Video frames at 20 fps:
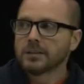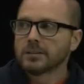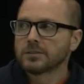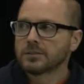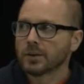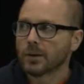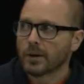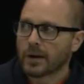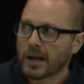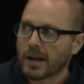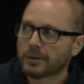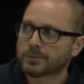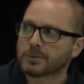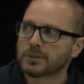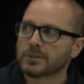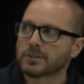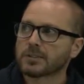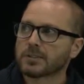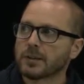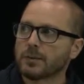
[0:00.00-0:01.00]
So an
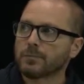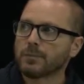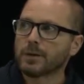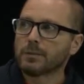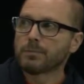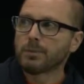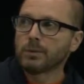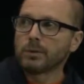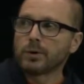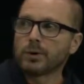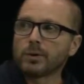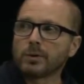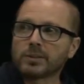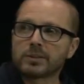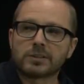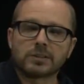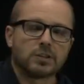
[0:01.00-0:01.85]
option some people do is